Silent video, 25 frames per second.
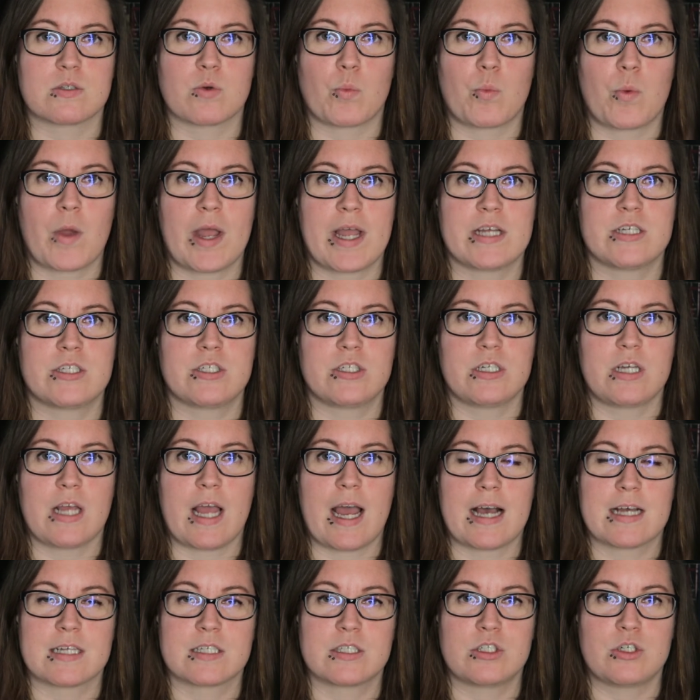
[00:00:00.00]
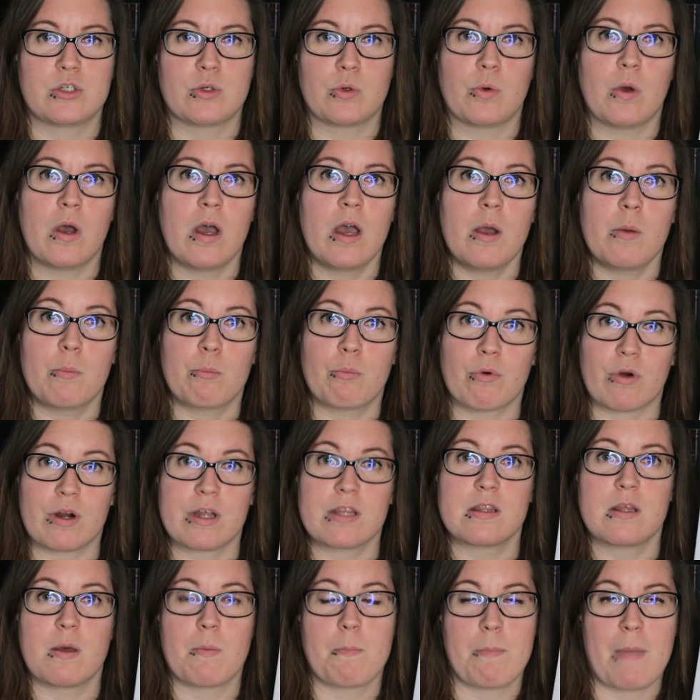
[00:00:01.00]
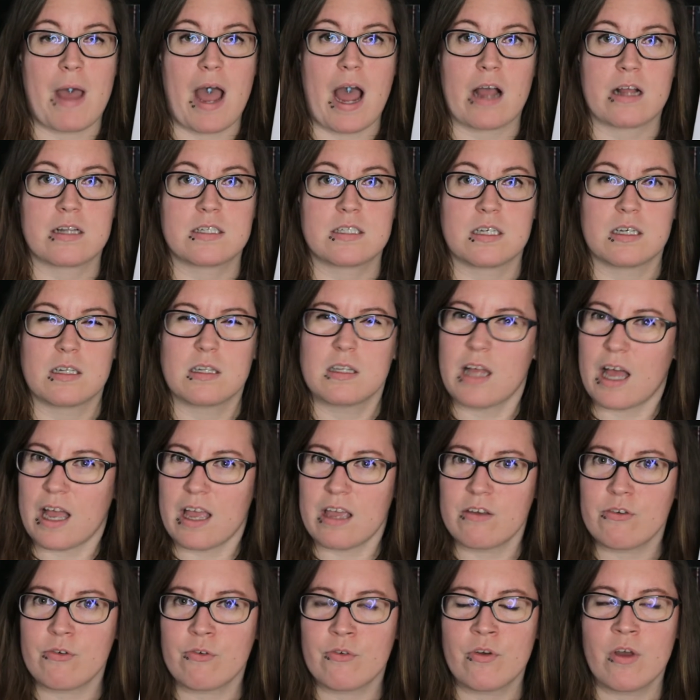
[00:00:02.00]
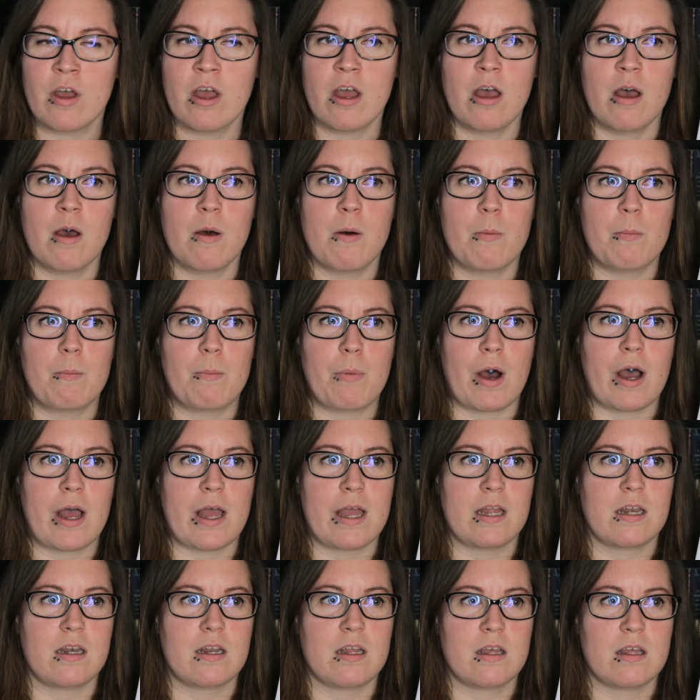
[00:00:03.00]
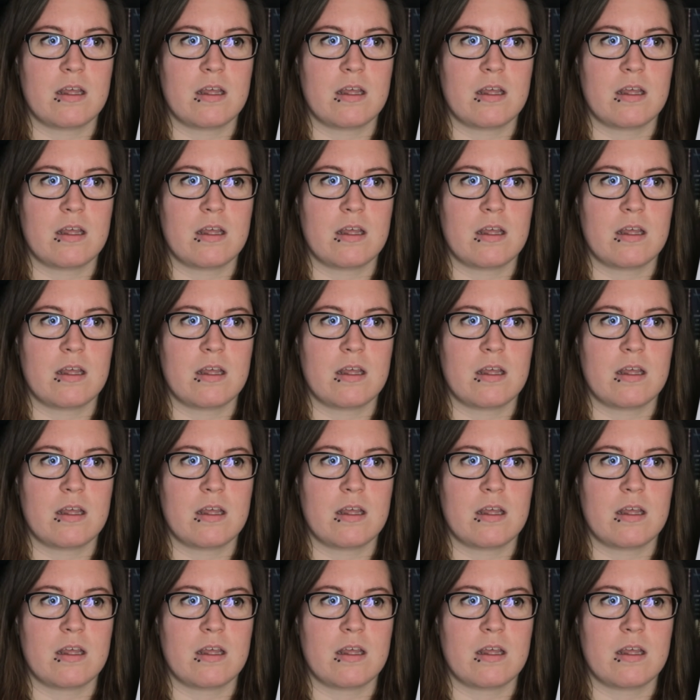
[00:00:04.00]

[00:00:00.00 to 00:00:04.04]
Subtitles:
away, she has to bring them back to life, but